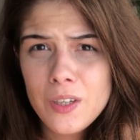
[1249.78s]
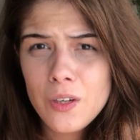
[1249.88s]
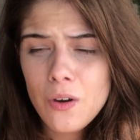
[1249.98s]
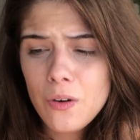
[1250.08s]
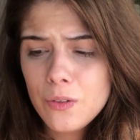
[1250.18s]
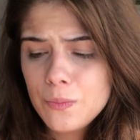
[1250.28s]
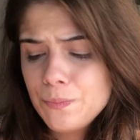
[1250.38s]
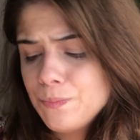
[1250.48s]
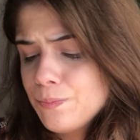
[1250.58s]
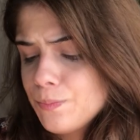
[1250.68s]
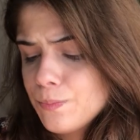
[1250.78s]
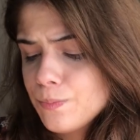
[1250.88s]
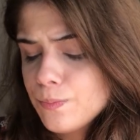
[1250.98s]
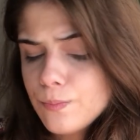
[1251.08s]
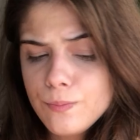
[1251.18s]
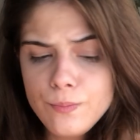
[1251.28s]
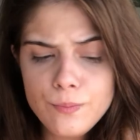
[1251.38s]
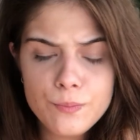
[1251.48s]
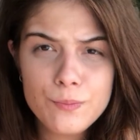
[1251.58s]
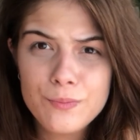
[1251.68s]
you know,
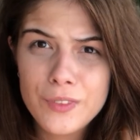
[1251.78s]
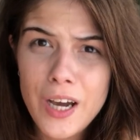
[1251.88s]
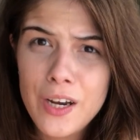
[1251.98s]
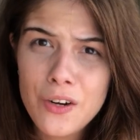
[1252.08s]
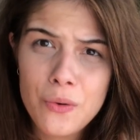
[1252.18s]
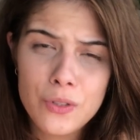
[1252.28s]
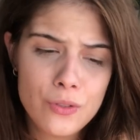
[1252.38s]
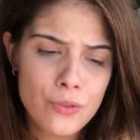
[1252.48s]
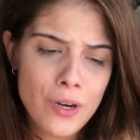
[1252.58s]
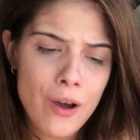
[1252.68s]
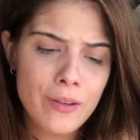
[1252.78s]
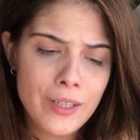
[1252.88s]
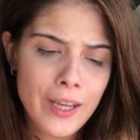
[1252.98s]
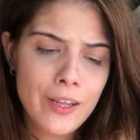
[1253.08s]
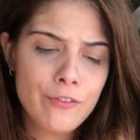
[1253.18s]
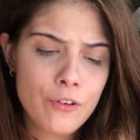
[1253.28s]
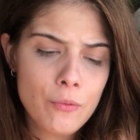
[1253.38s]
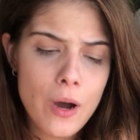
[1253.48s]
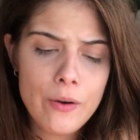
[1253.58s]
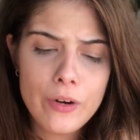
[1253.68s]
I don't know what to do now. And they get
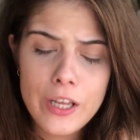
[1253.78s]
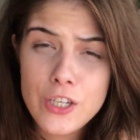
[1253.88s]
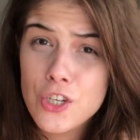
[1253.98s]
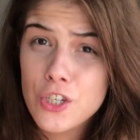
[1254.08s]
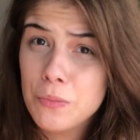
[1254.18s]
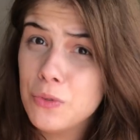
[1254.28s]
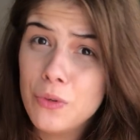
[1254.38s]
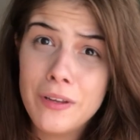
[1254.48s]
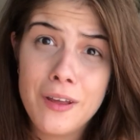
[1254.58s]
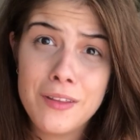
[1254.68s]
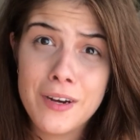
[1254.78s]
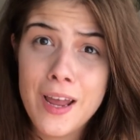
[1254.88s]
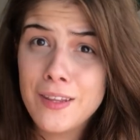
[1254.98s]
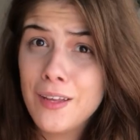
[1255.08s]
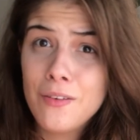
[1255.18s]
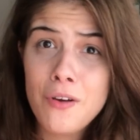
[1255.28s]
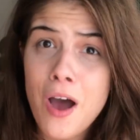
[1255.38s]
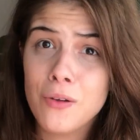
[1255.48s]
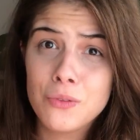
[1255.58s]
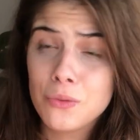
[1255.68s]
from one relationship to another, and they don't know how